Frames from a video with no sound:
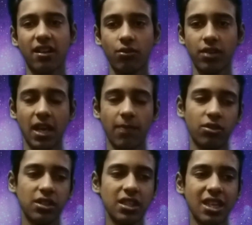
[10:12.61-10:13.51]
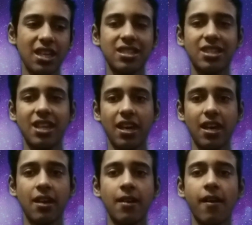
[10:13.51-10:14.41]
Okay, so this is the
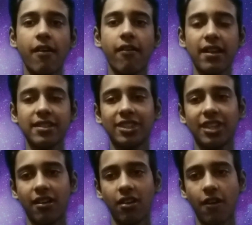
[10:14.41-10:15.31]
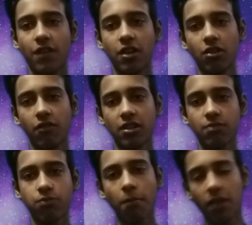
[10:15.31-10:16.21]
crunch theory of the universe,
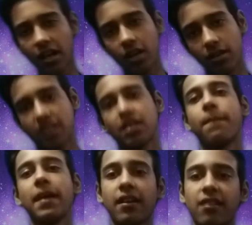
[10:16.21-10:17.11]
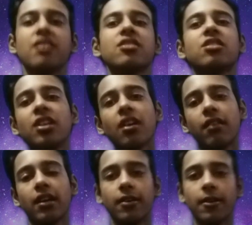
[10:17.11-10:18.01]
popularly known as the Big Crunch theory.